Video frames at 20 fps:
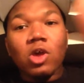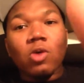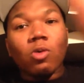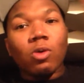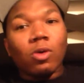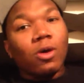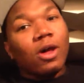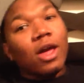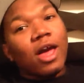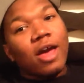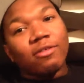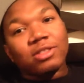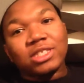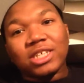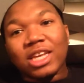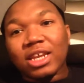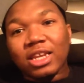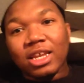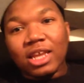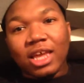We're going to have
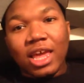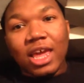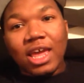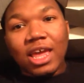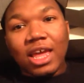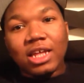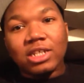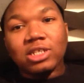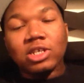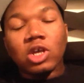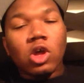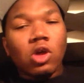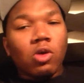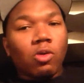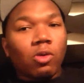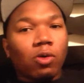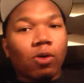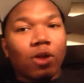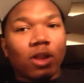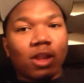10 kids.
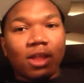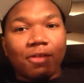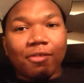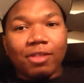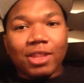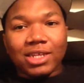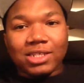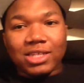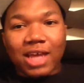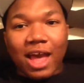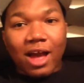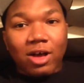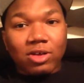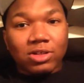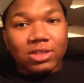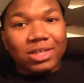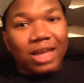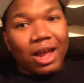We're going to live in this house.